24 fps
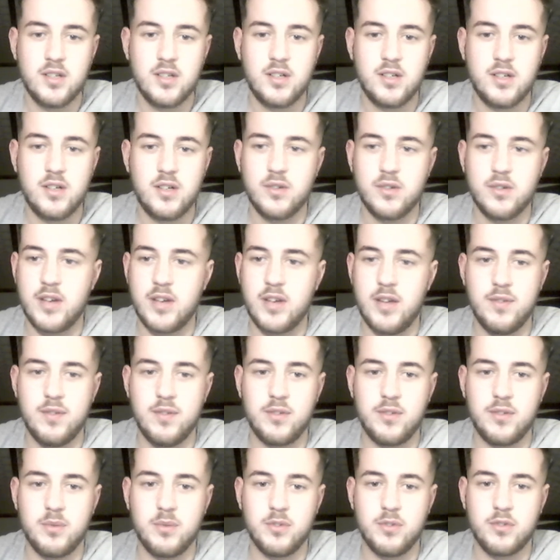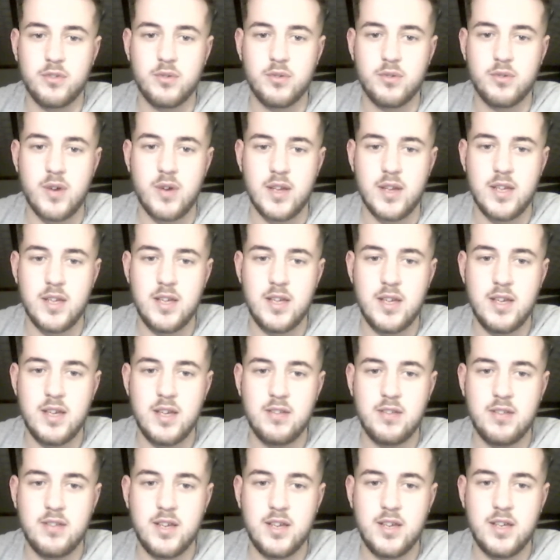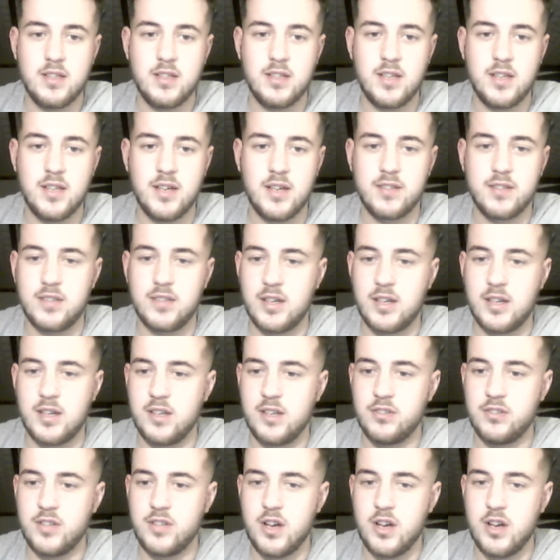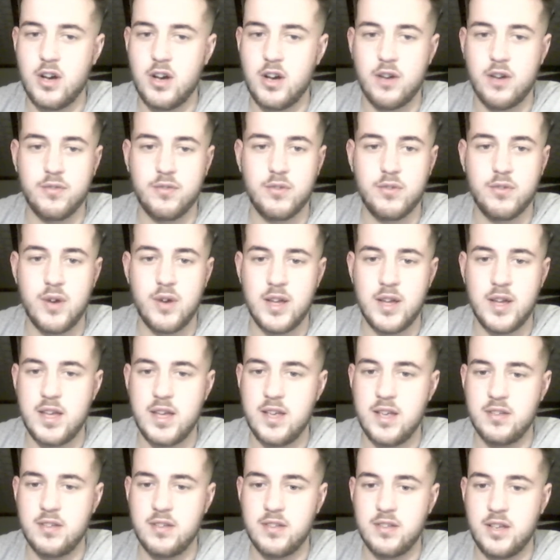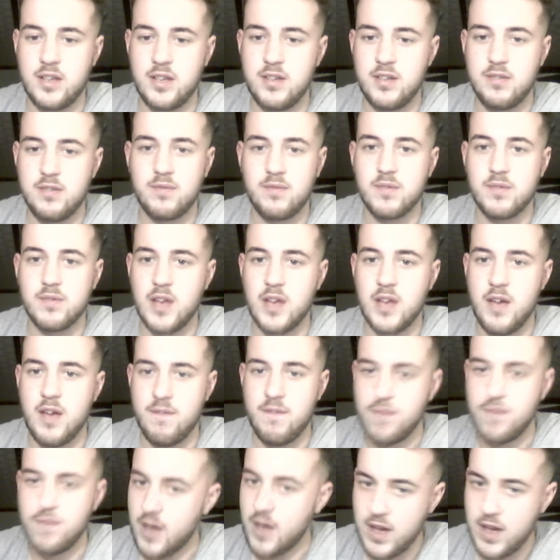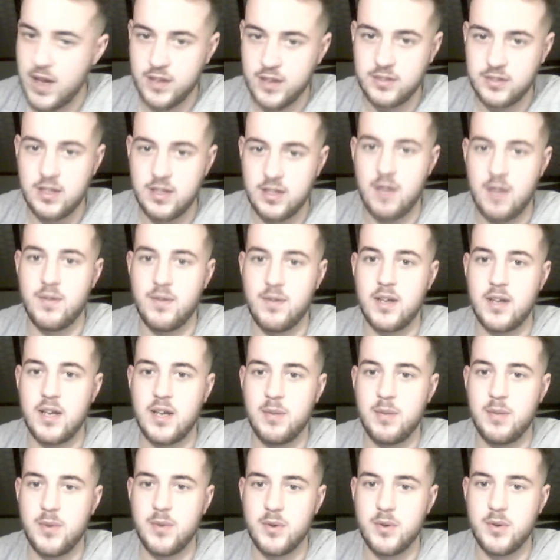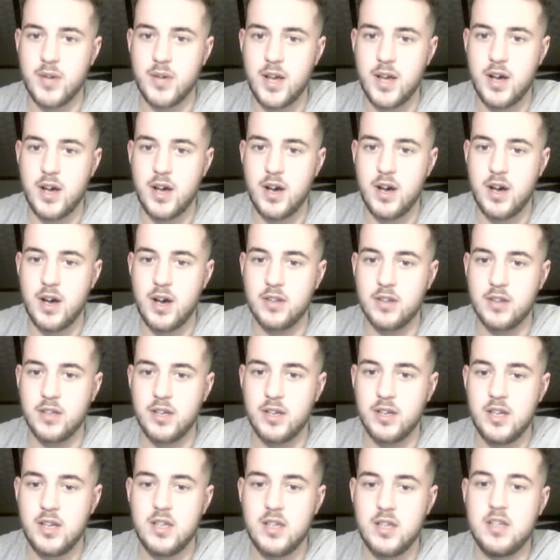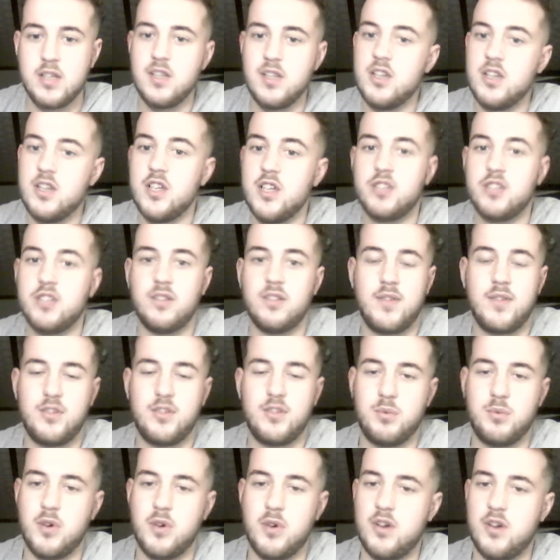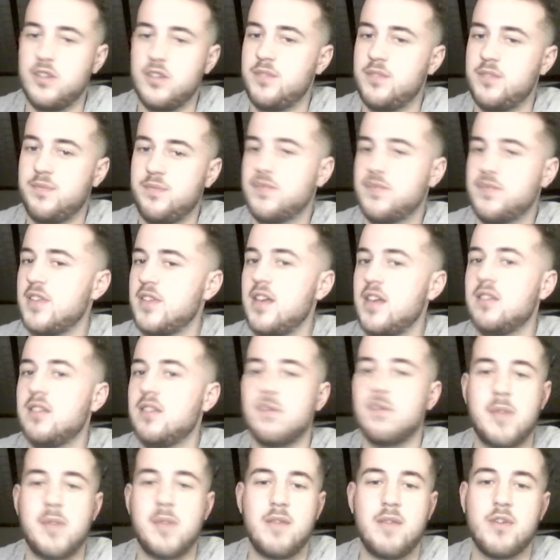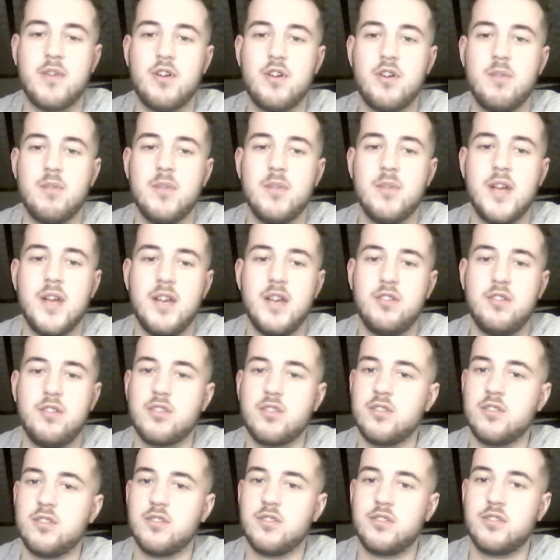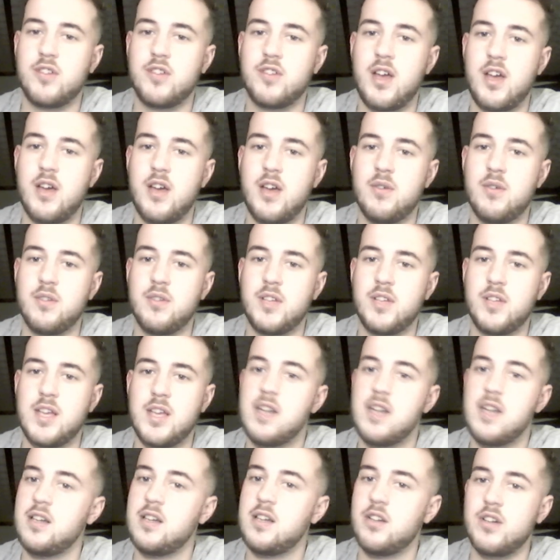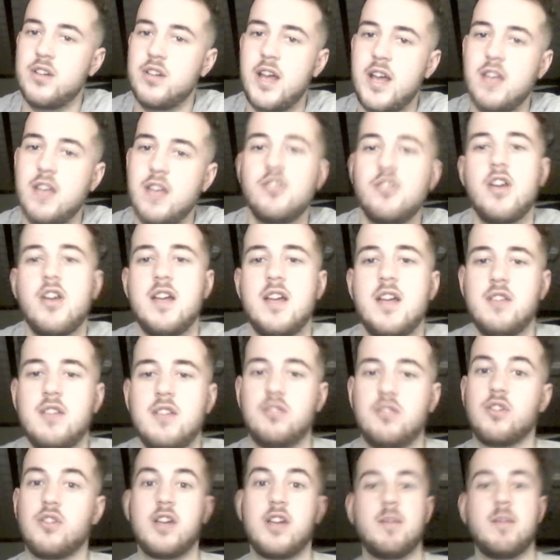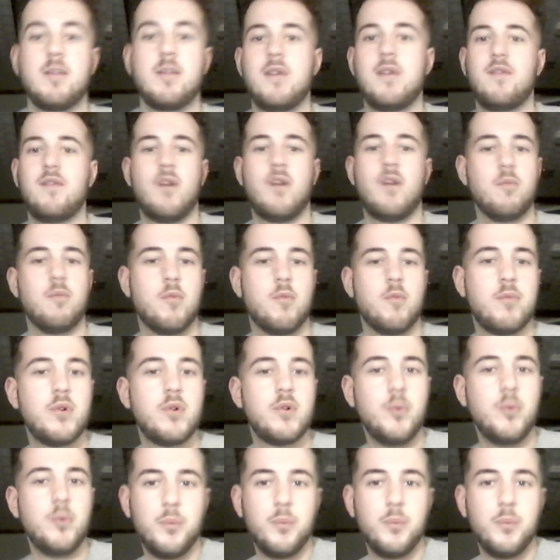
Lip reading: Okay, this one's quite easy. Like I said, they start off quite easy at first, and then they will get harder. So this one is a bit of a combination. So the king on h8 is looking a bit vulnerable,